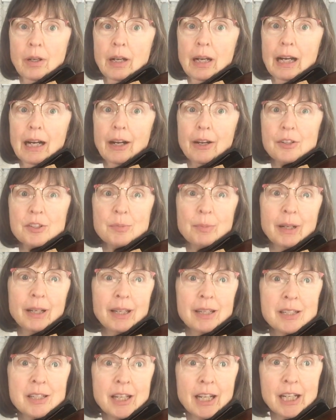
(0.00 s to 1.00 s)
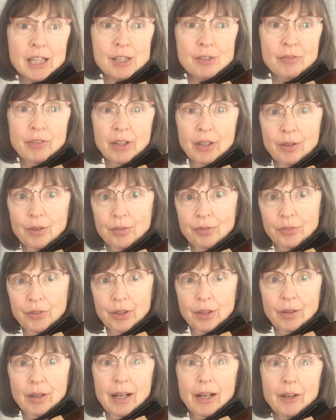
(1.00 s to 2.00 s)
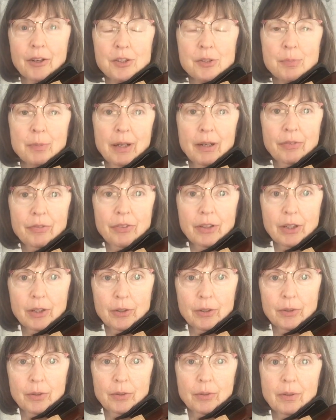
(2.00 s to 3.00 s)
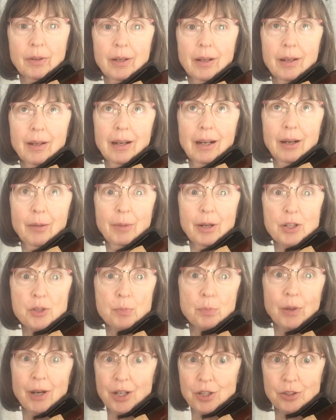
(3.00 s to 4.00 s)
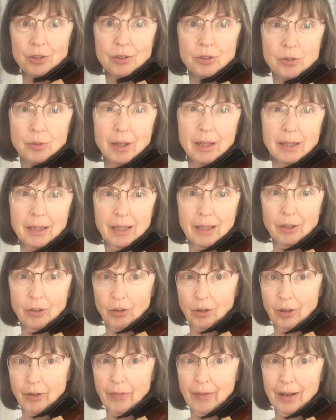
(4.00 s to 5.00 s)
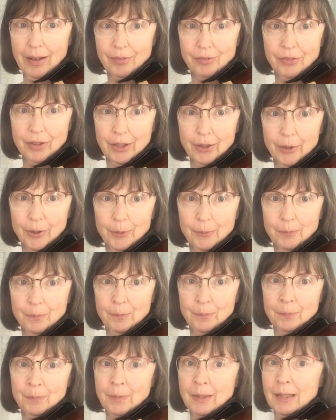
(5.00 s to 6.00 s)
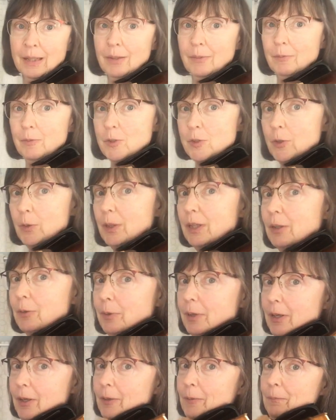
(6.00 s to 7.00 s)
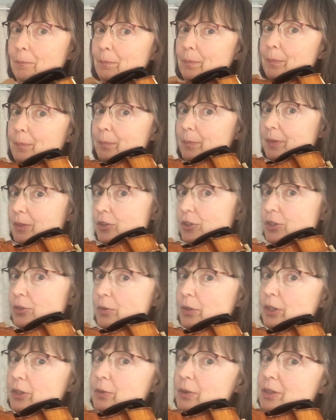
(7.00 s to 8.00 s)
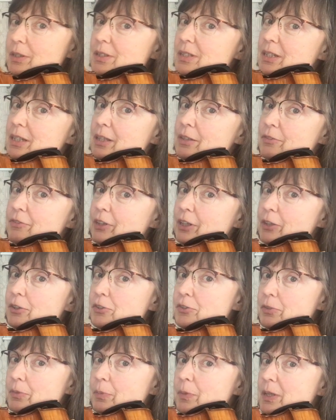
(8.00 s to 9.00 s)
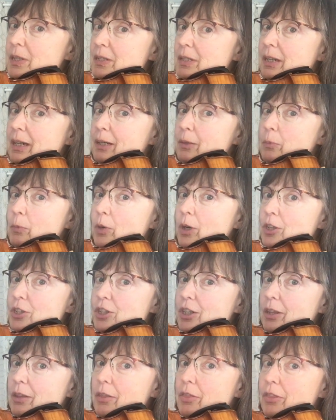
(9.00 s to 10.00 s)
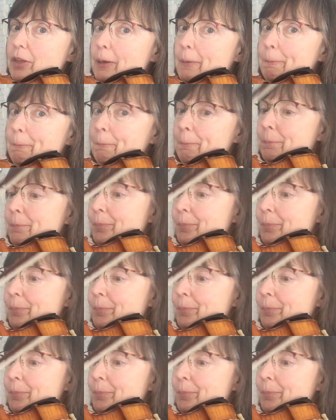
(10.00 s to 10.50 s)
How does my index finger feel? How does my finger, how much pressure do I need on that finger? So here we are, just so that you can see the fingers from this side. I'm watching the thumb.